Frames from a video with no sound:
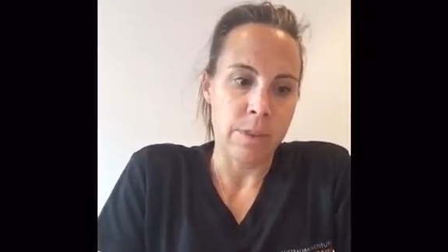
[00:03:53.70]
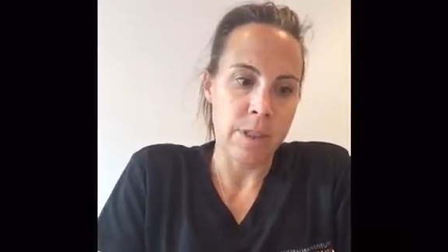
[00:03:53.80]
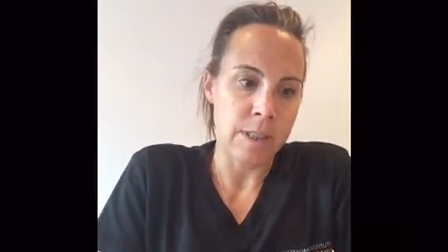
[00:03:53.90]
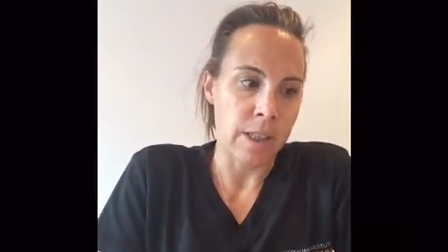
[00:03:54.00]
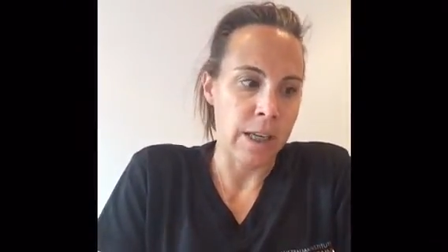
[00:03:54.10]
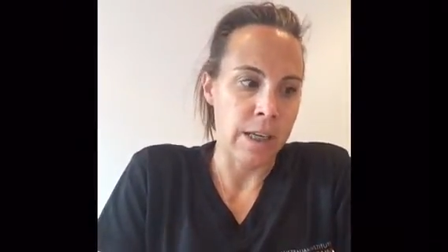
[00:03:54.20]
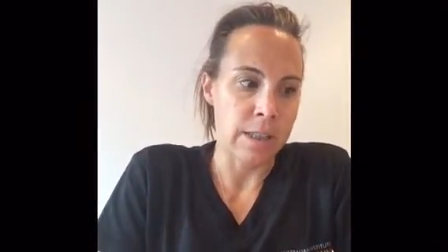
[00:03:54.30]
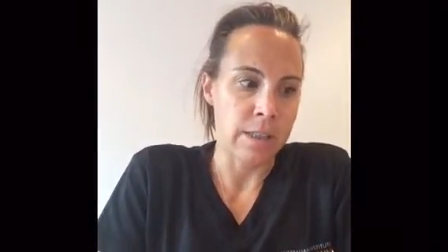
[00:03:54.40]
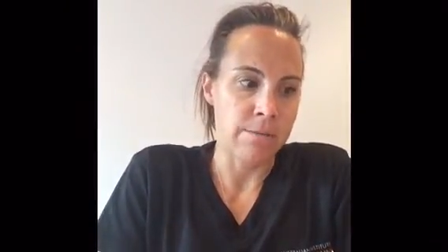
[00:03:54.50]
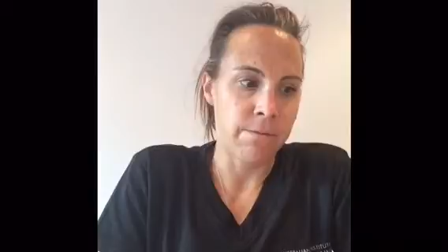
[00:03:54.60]
This
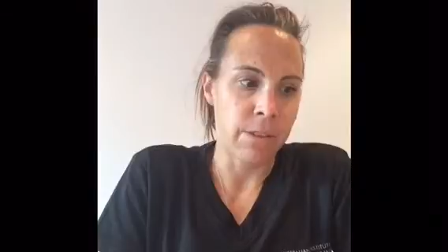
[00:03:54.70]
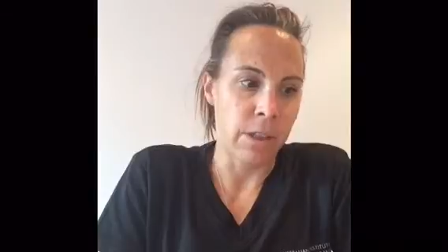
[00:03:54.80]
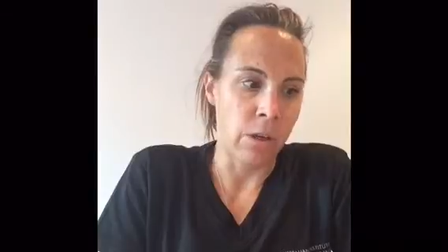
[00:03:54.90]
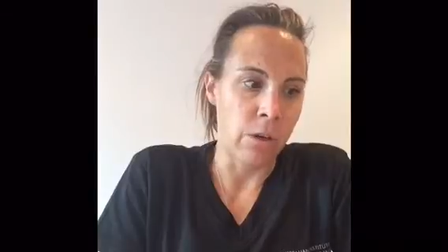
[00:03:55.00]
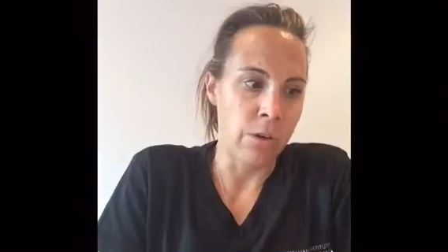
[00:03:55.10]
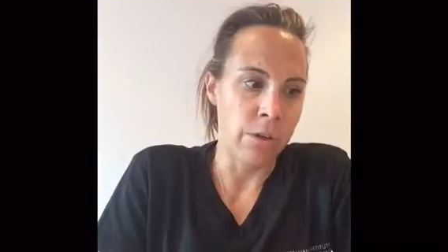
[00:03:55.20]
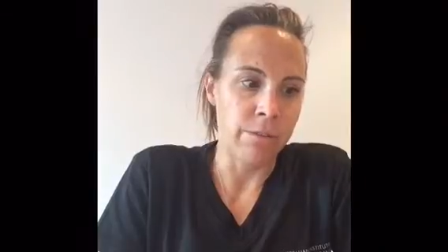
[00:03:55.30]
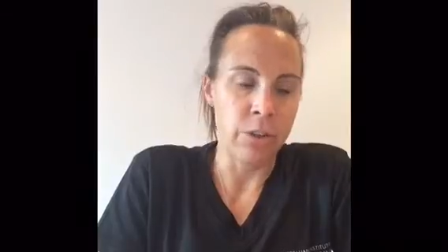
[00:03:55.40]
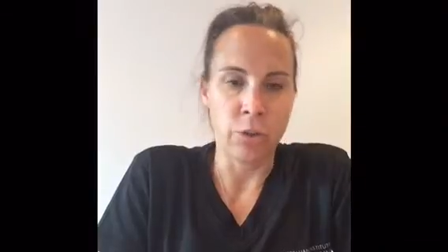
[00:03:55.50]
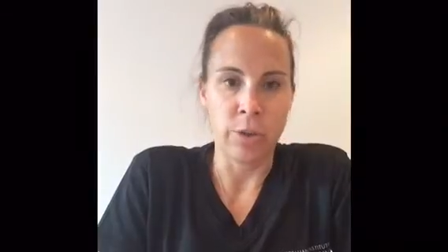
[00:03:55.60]
allows for the load
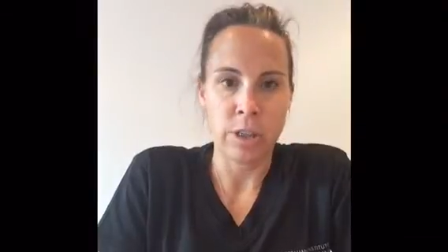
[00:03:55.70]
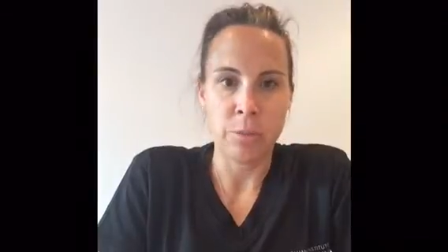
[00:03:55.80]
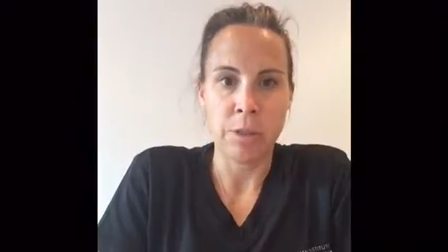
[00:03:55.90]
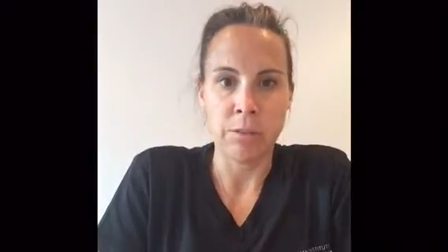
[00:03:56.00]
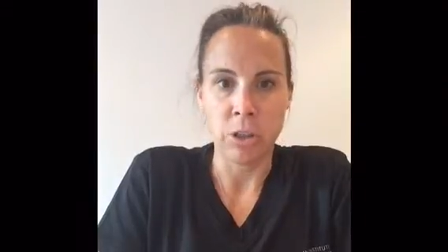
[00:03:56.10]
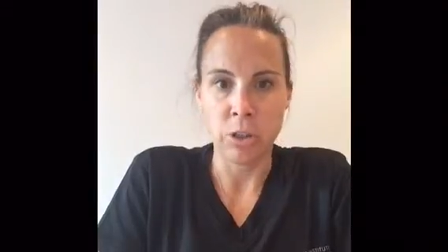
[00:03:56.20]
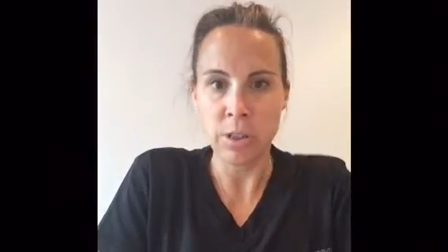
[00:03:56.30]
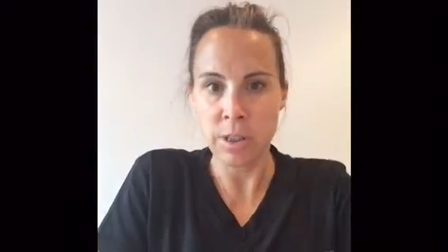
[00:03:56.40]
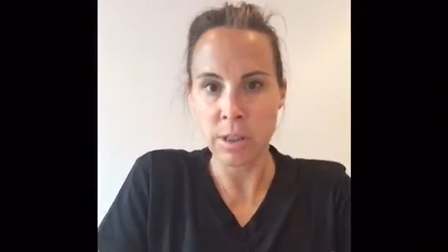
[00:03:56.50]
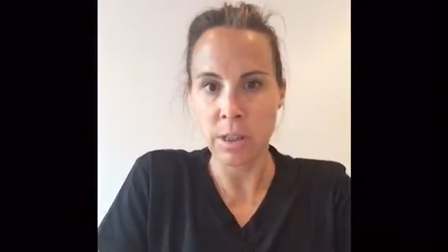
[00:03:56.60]
of the joint to be
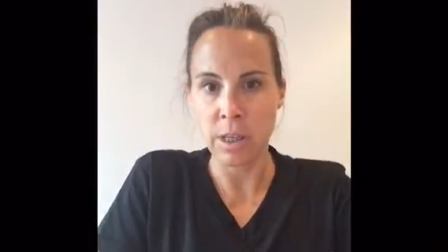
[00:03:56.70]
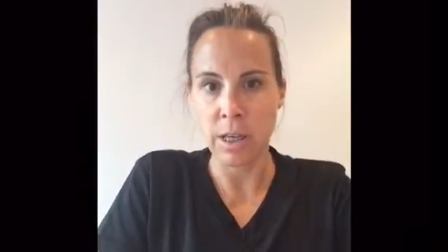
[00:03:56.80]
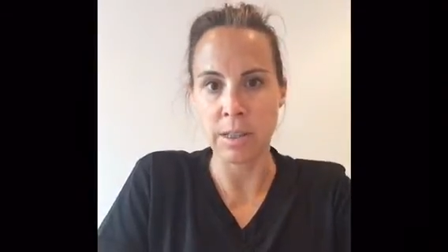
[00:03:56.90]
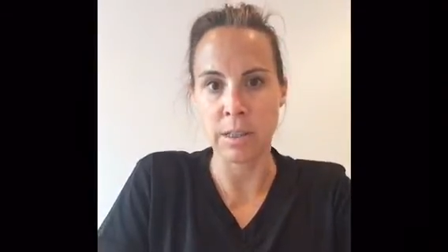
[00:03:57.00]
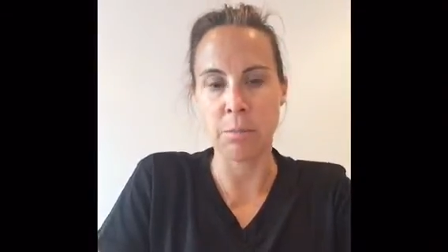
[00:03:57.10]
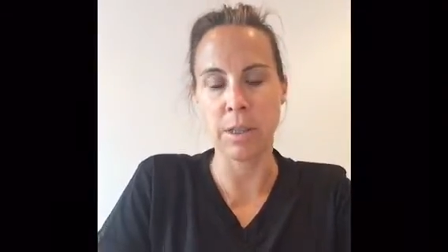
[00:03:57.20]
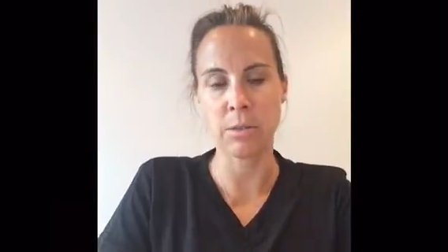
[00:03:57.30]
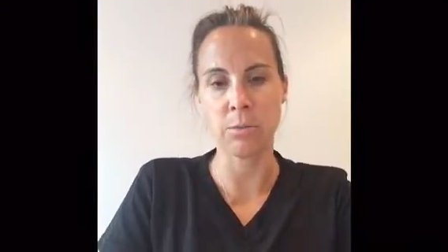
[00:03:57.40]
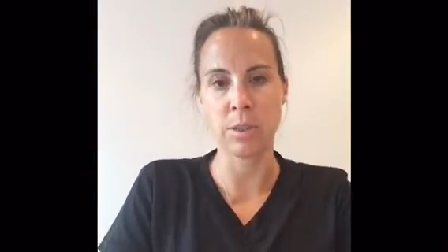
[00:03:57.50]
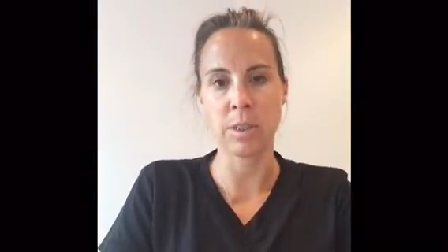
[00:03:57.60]
reduced as the
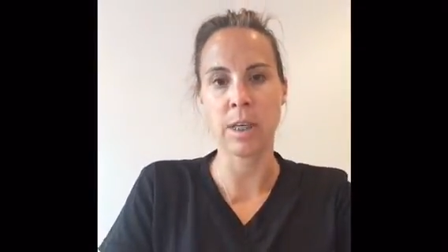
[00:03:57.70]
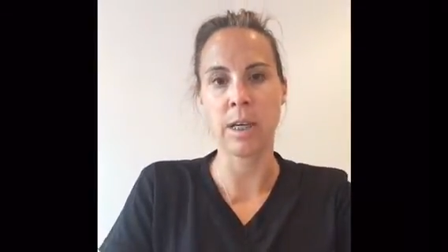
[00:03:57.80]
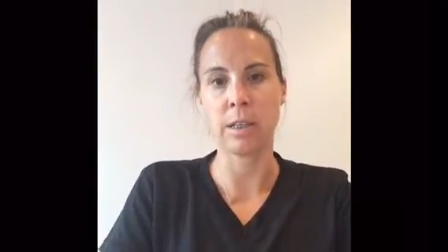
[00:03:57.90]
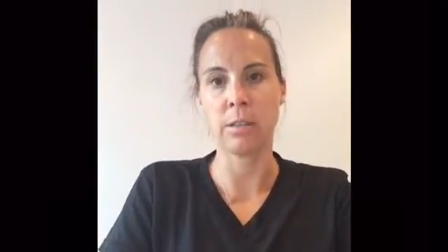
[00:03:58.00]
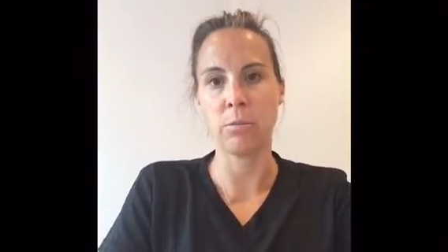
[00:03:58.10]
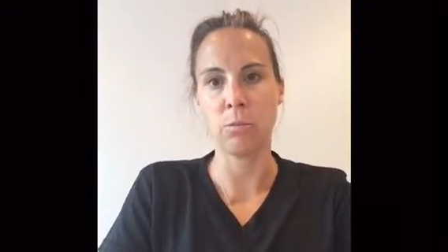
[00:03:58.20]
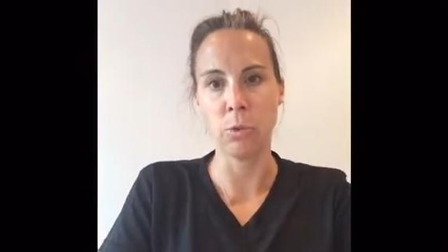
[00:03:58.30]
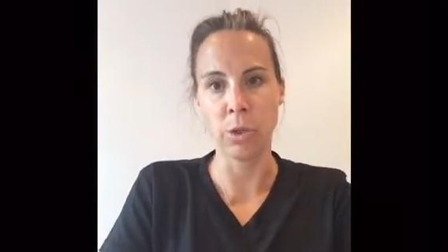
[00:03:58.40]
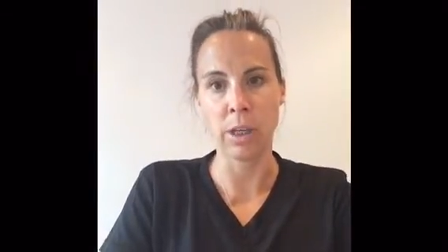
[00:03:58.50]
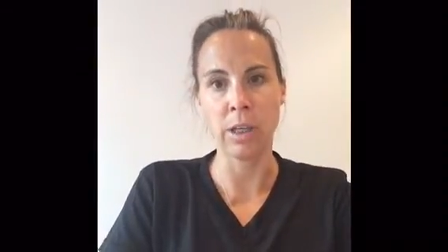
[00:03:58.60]
muscles start
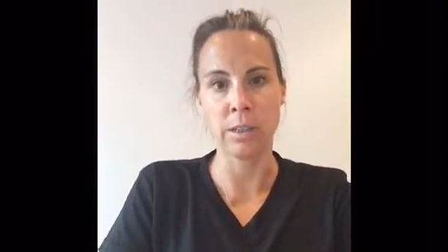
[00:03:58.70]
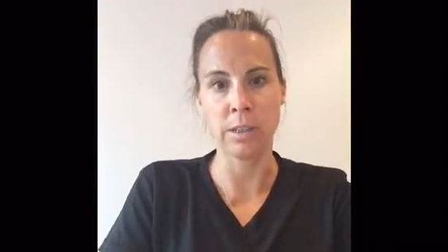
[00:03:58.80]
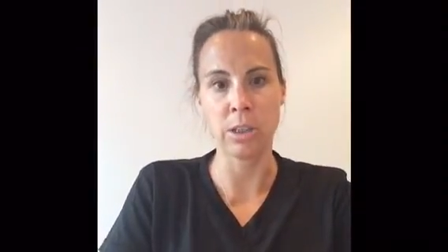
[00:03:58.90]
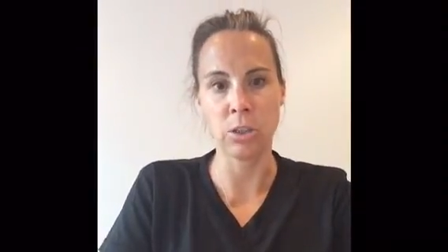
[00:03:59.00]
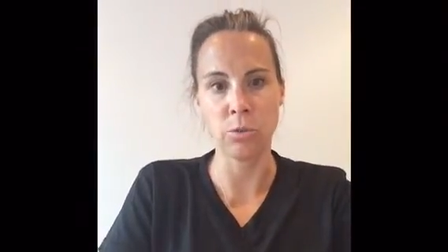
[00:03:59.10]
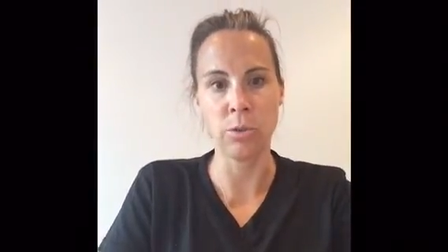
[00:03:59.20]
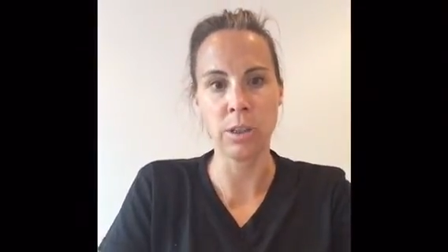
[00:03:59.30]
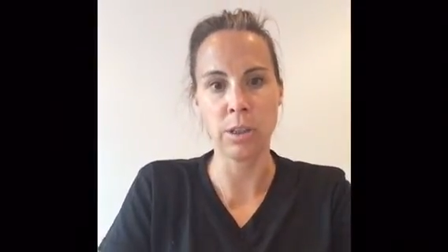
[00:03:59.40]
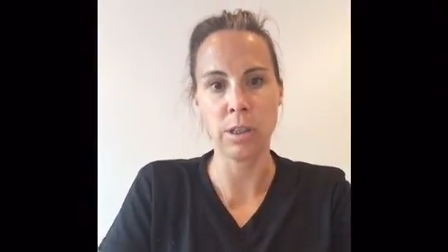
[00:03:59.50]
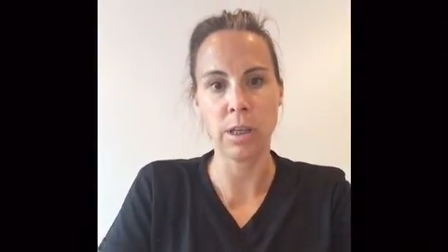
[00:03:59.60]
working as they should,